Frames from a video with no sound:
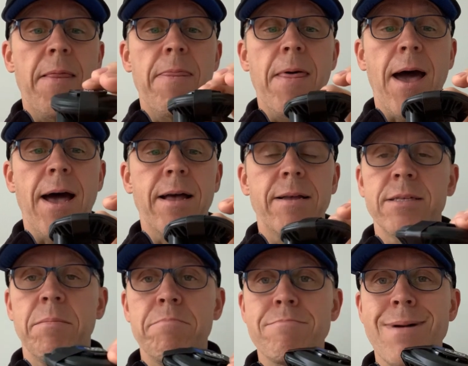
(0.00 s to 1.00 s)
That is
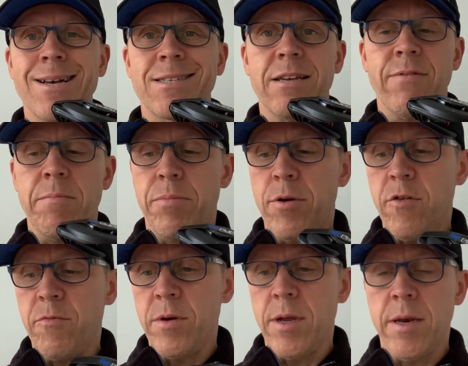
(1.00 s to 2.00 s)
a massive
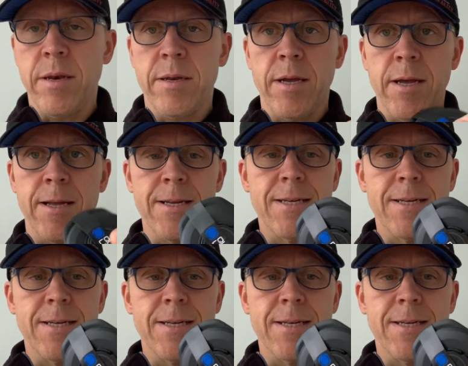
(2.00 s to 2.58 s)
improvement, and